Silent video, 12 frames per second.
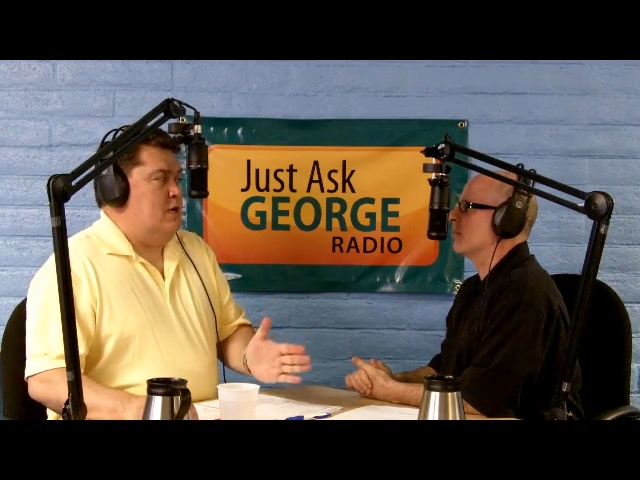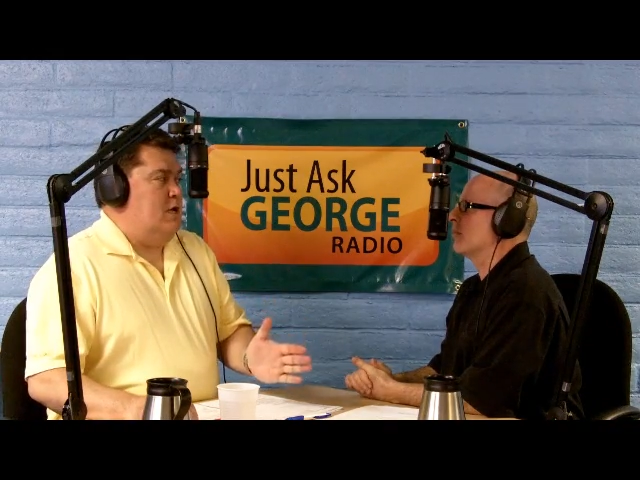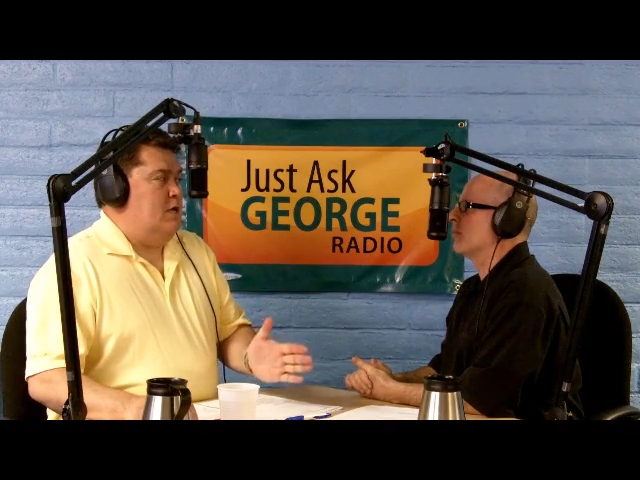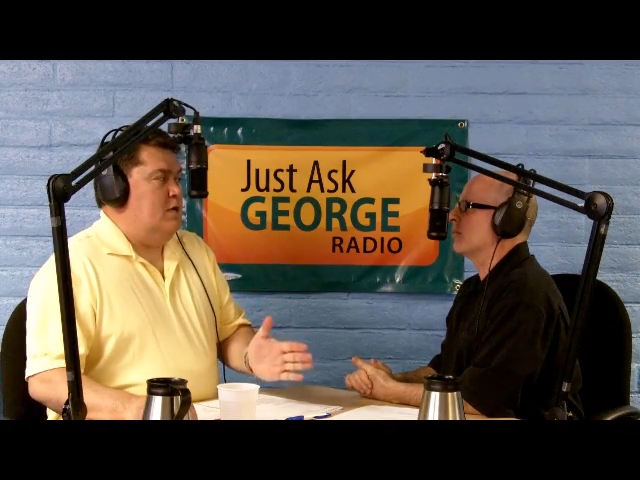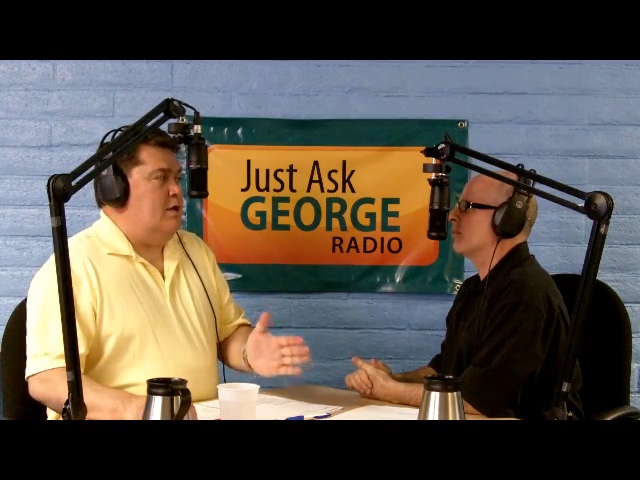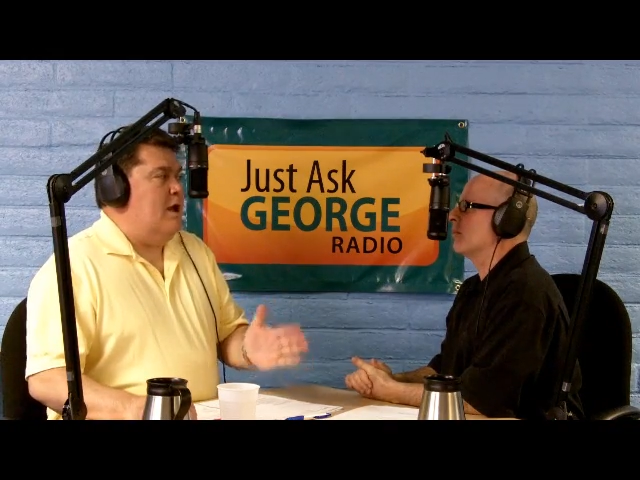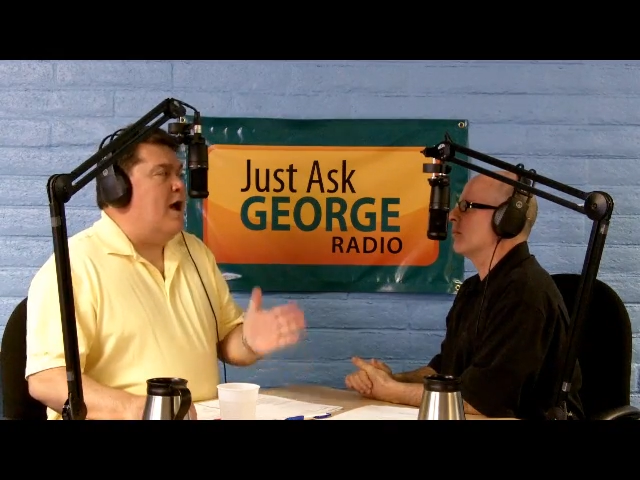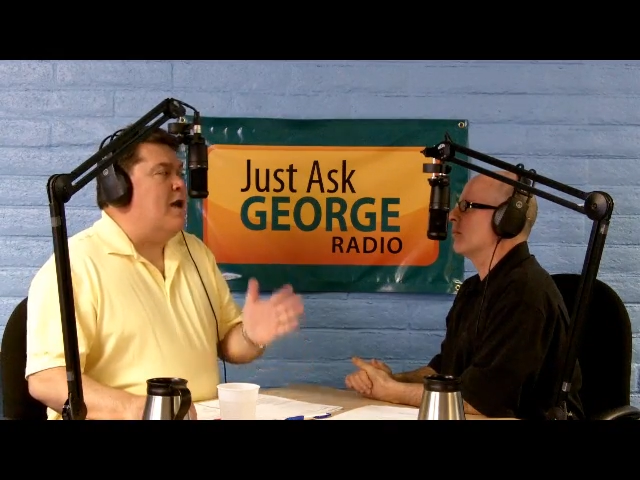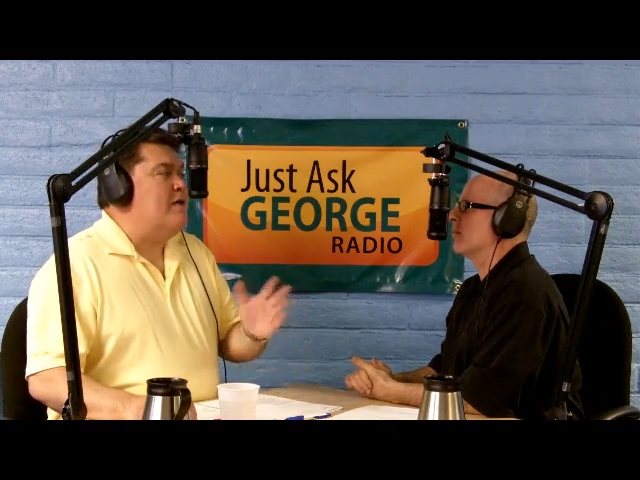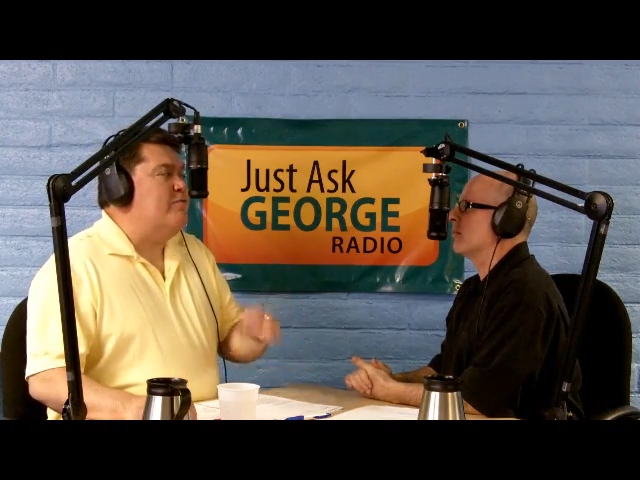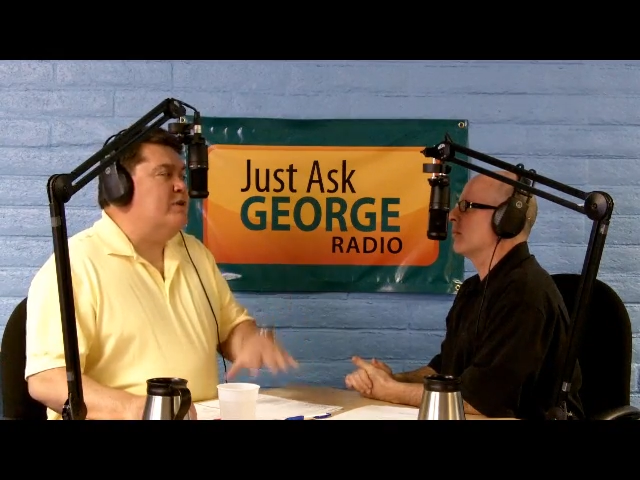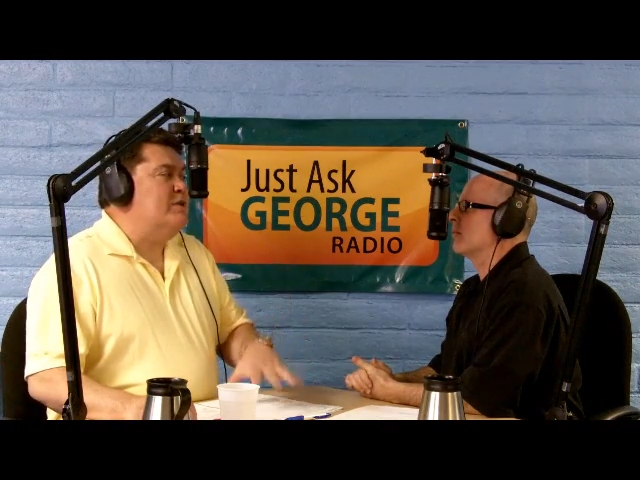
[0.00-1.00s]
And
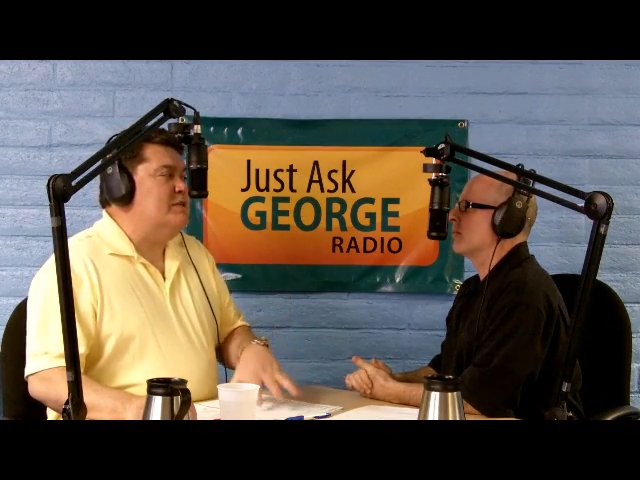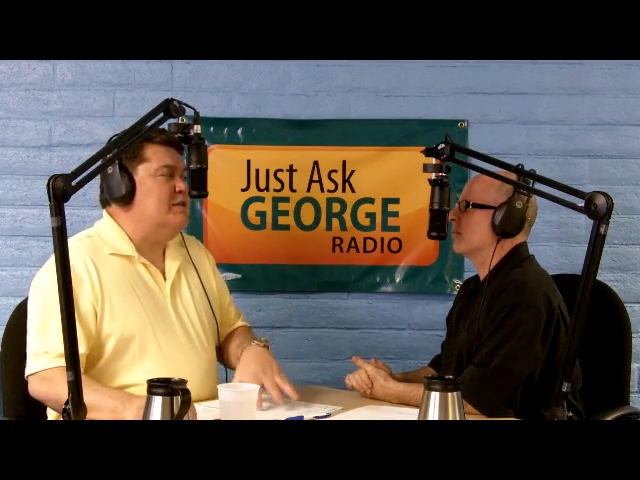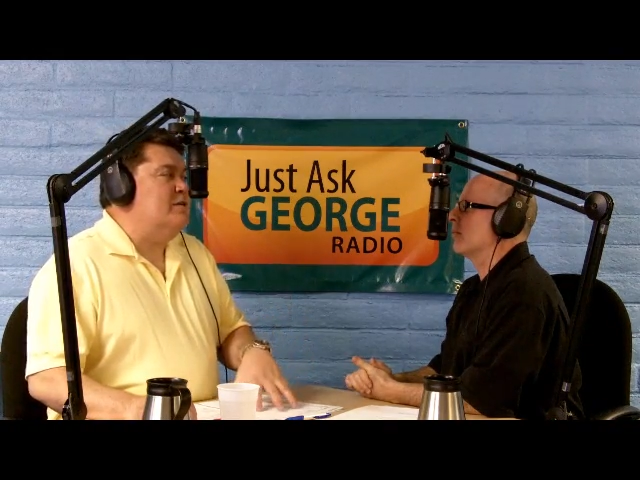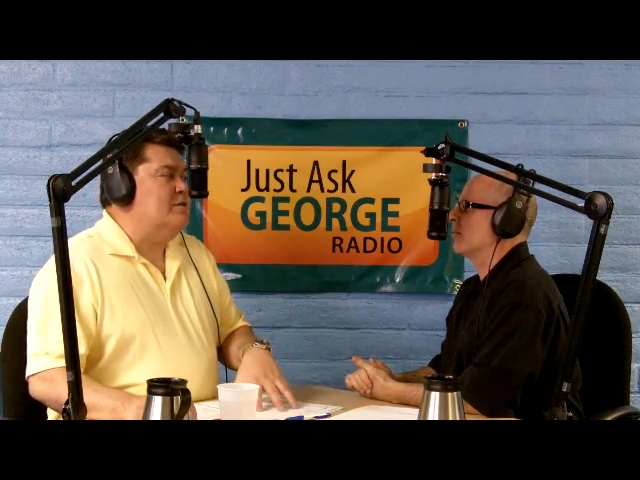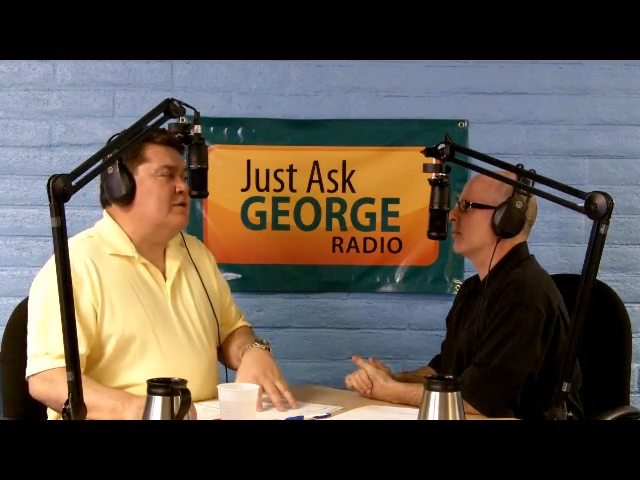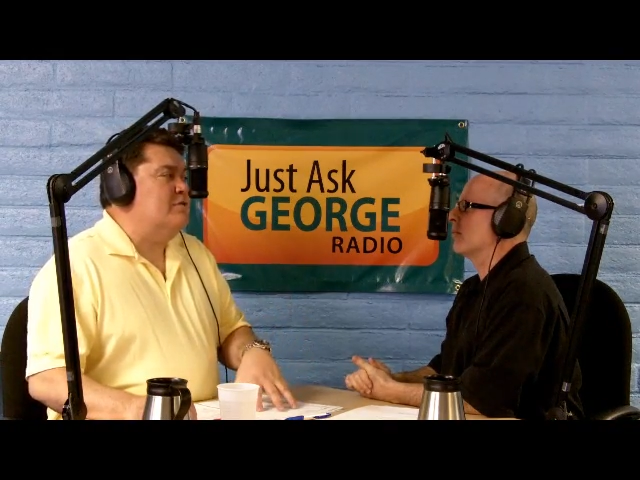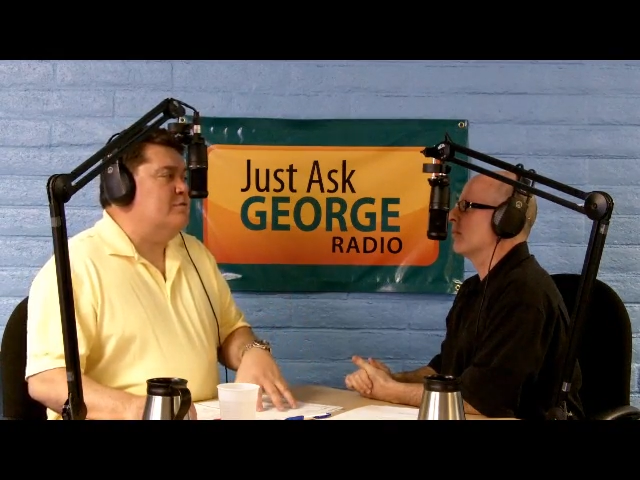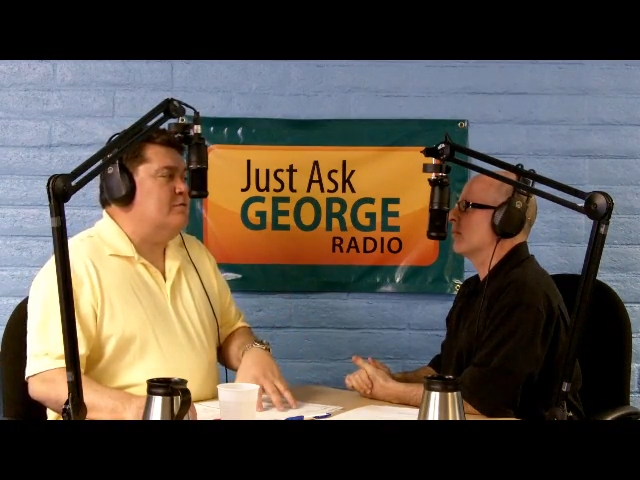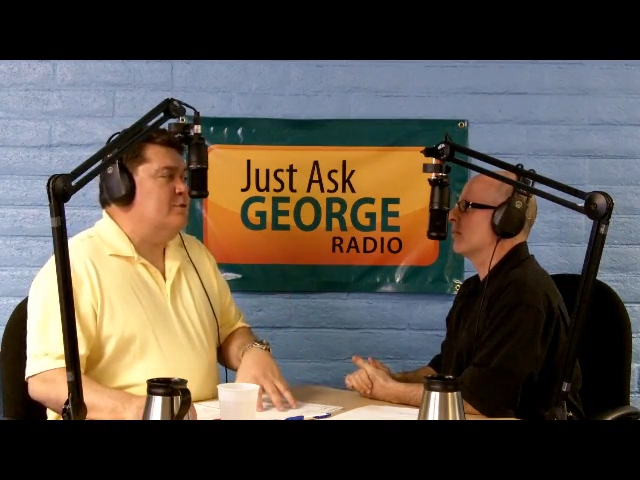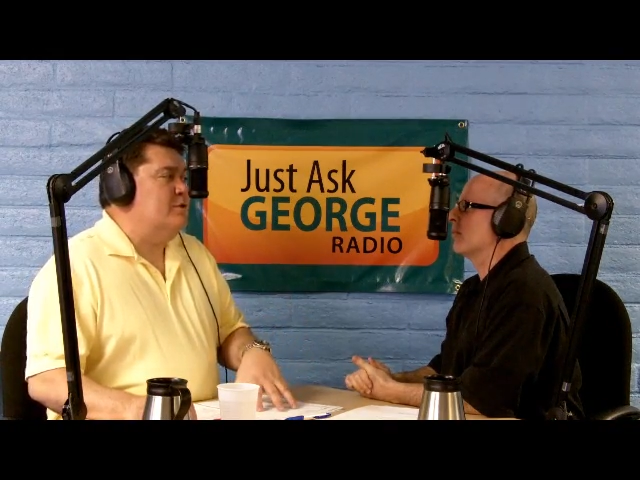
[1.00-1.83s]
not every deal under